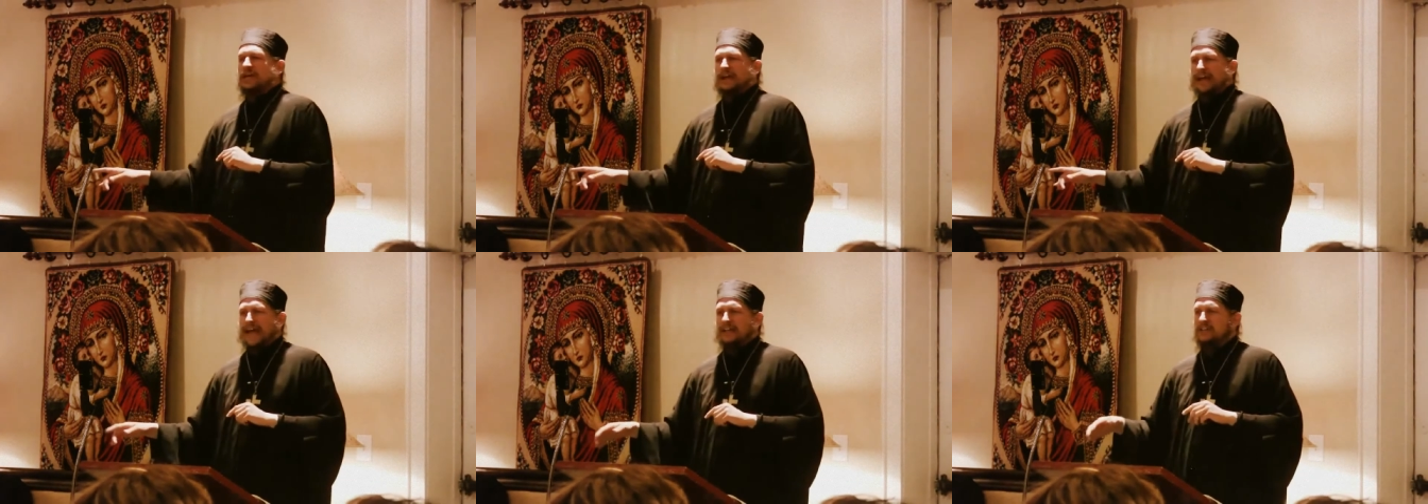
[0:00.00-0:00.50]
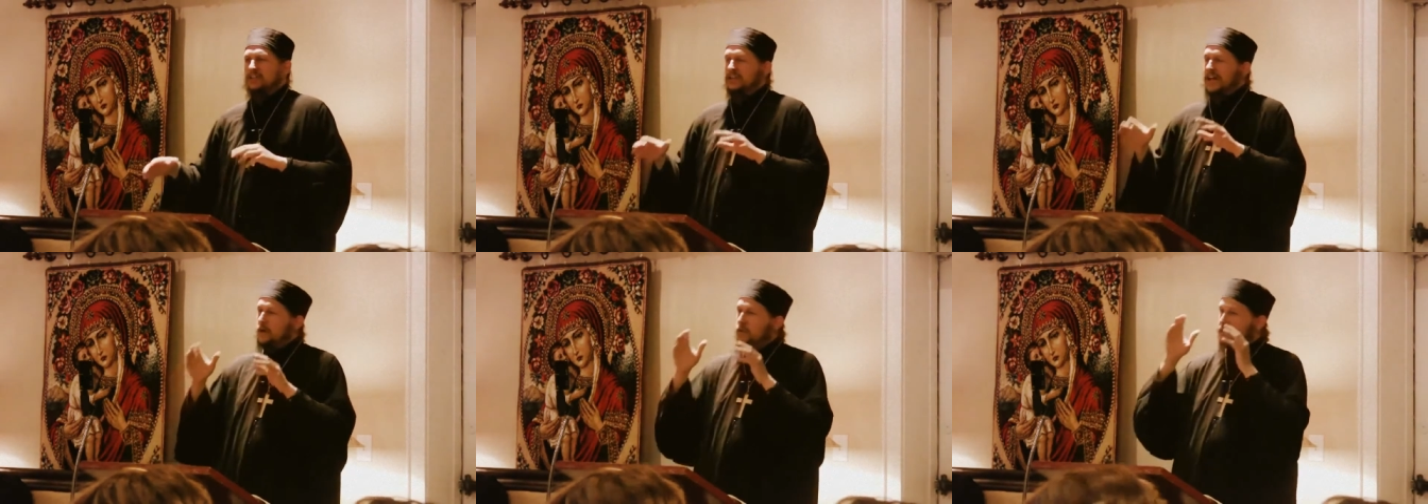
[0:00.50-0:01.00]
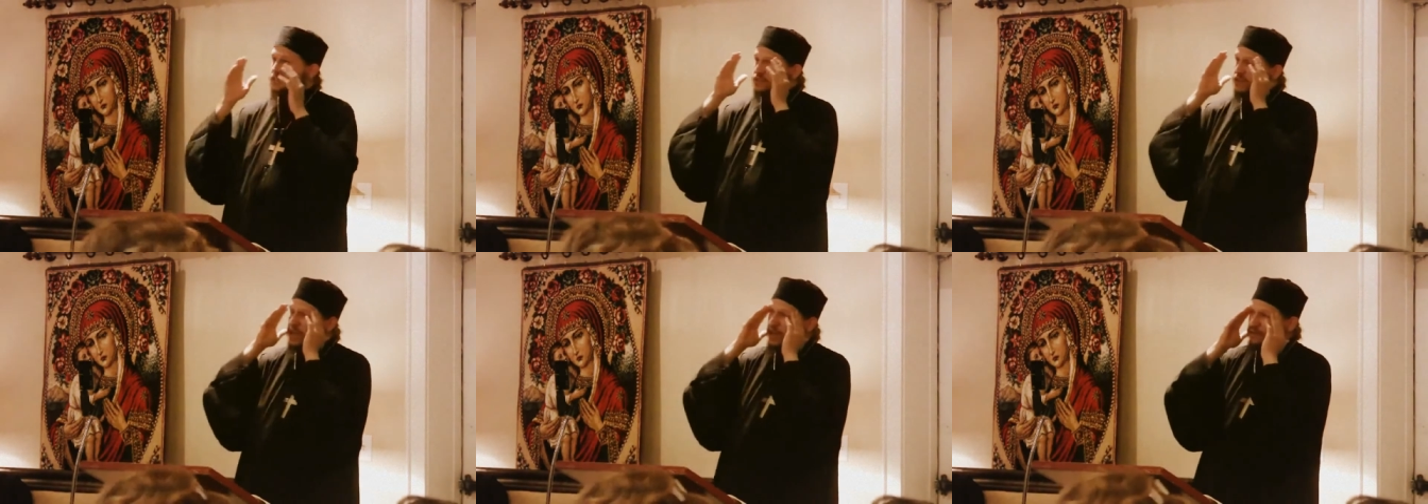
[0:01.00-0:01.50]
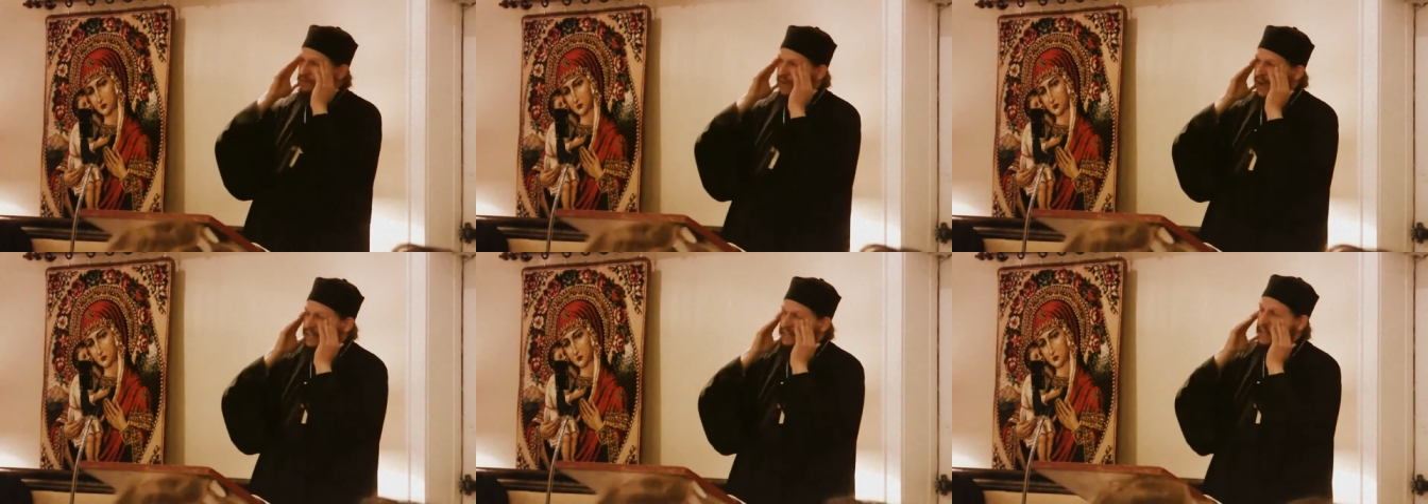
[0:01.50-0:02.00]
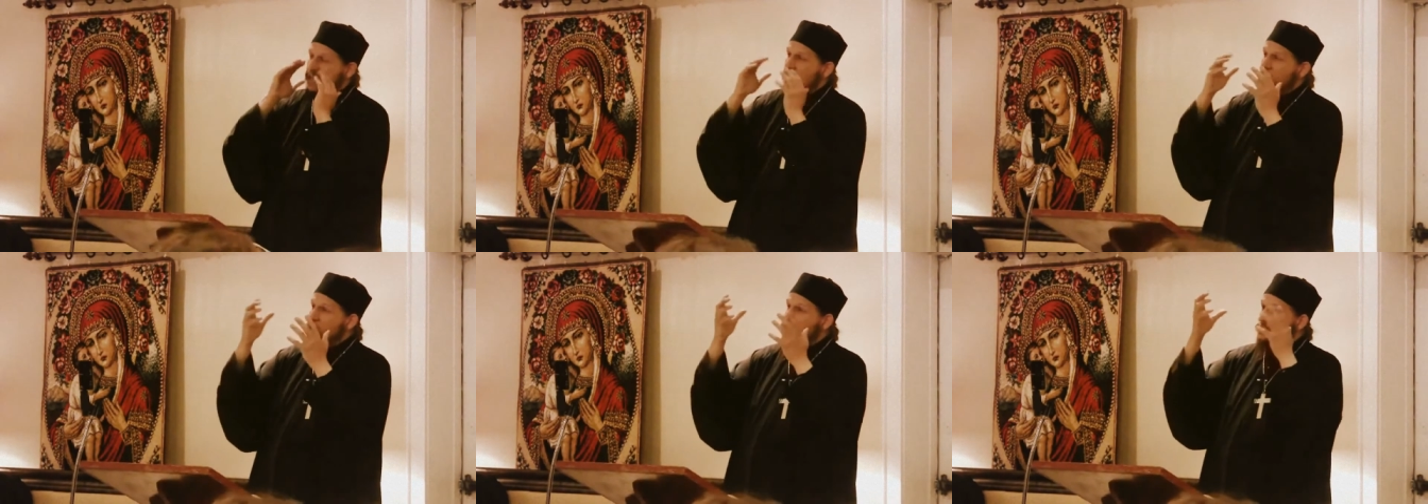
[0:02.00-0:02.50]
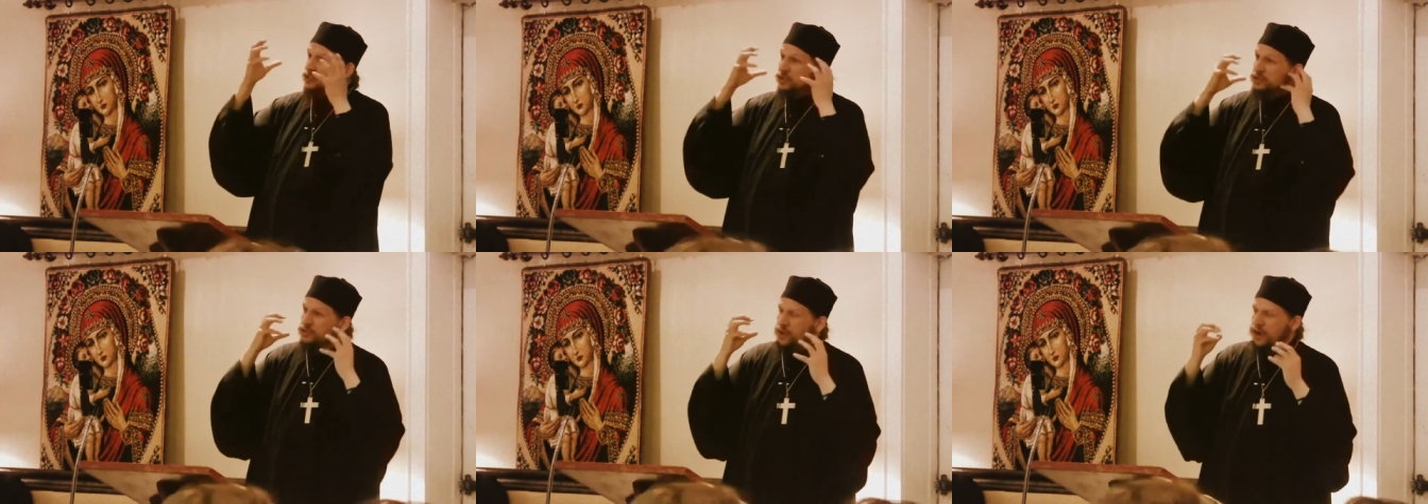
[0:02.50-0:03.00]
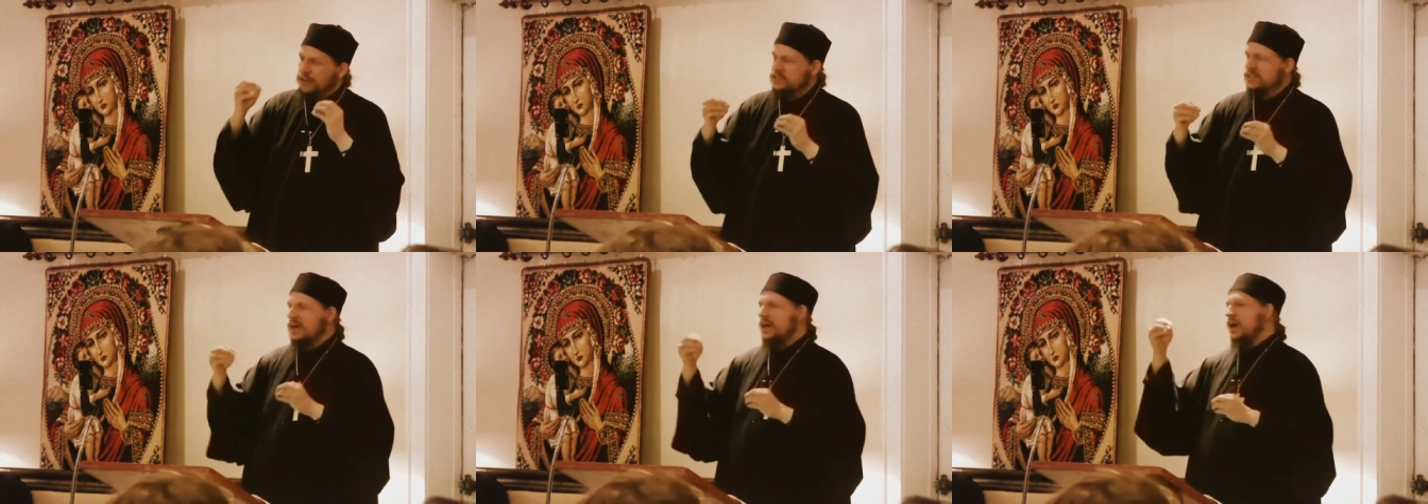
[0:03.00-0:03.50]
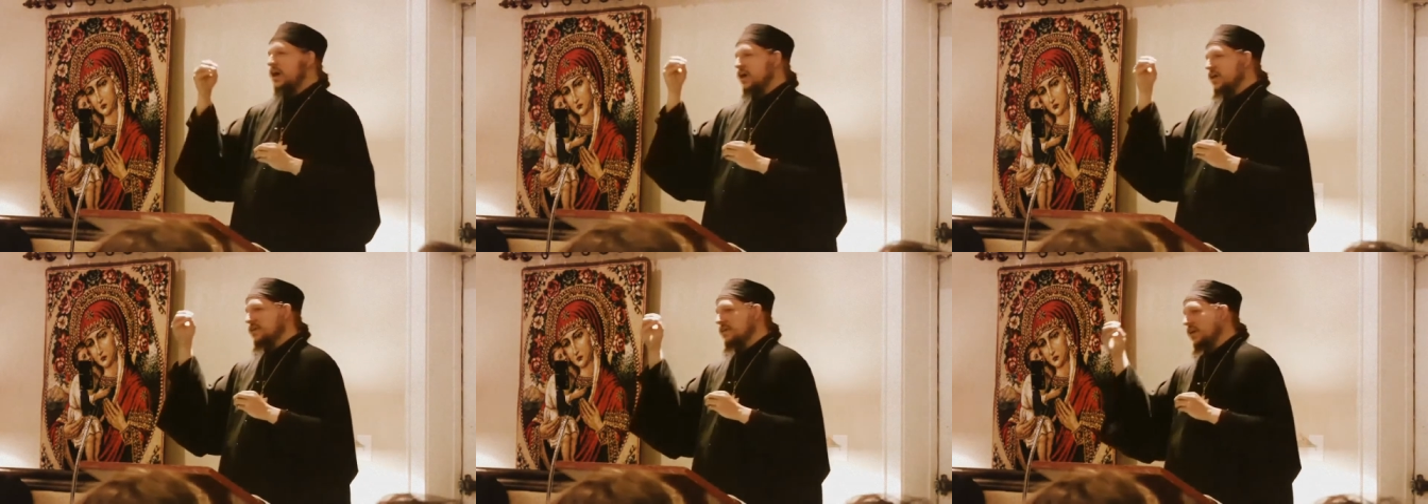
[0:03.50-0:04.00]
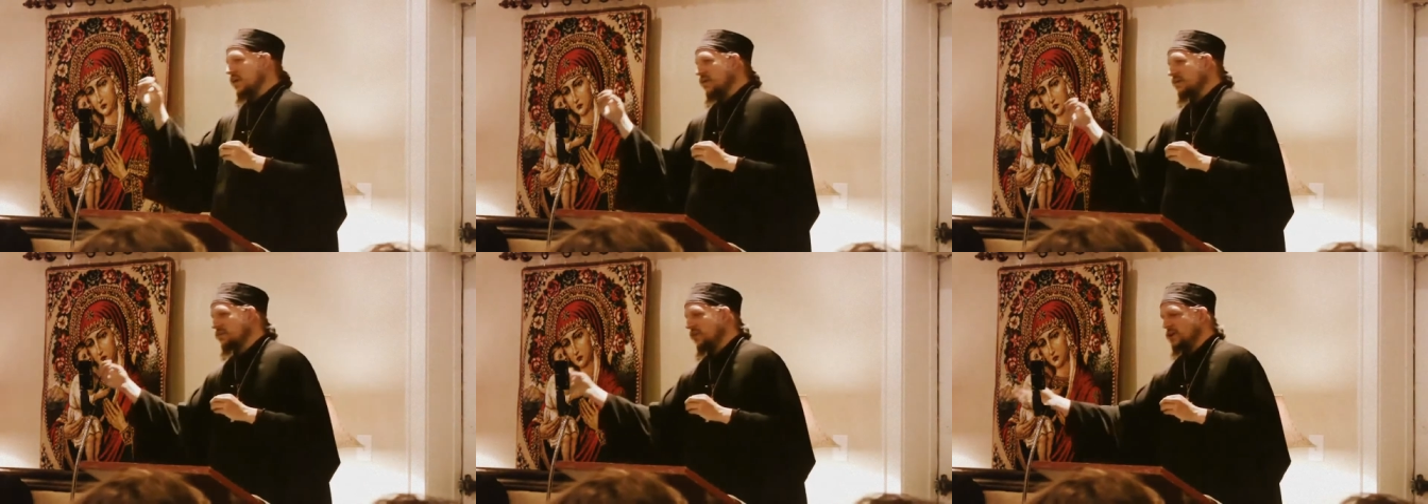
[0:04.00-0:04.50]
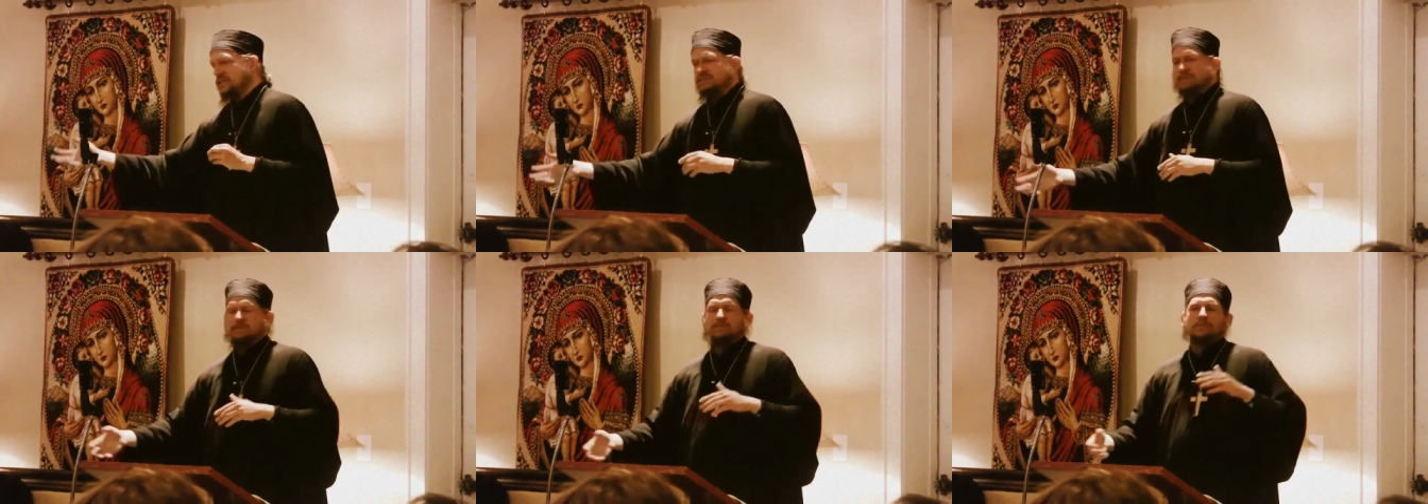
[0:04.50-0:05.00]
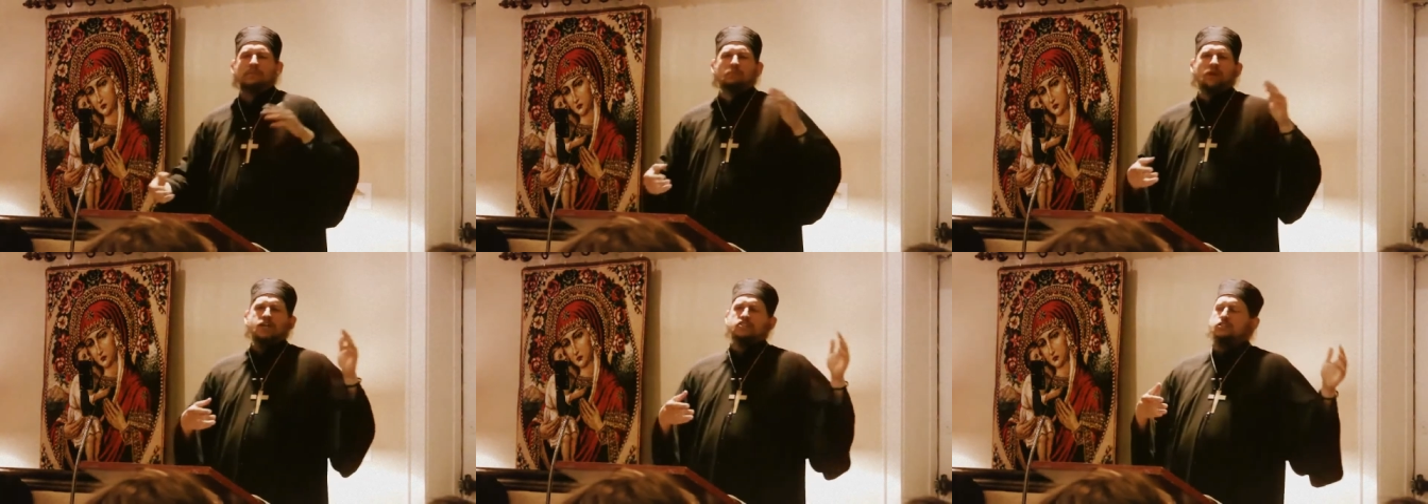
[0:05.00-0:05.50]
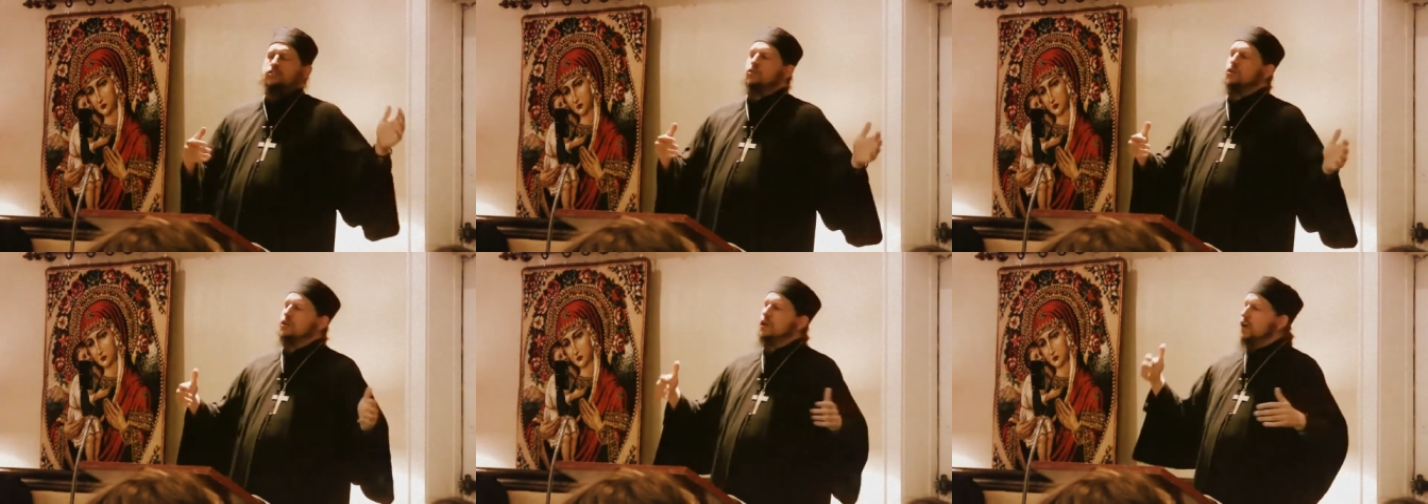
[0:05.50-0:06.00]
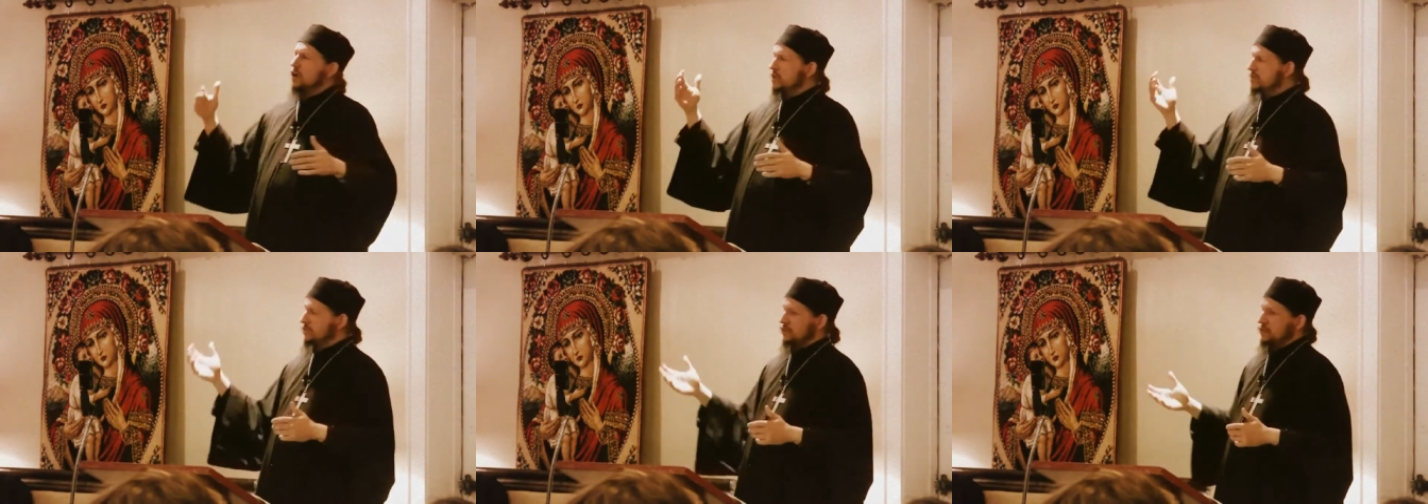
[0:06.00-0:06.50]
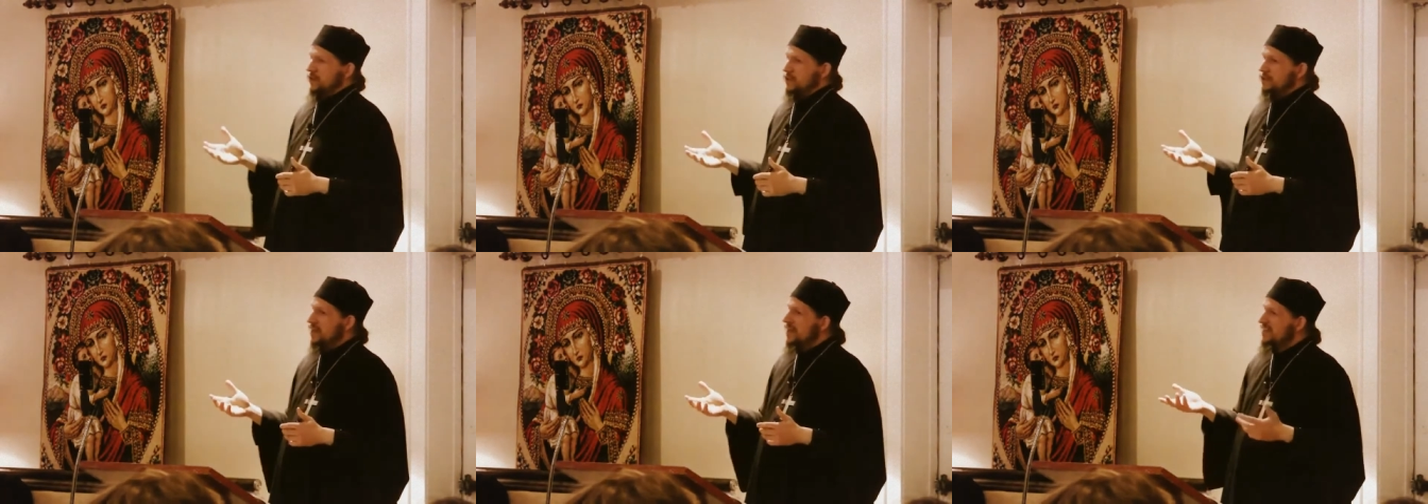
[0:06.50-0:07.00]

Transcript: an action, and how we need to fight with good thoughts, our, our thoughts of depression or our evil thoughts.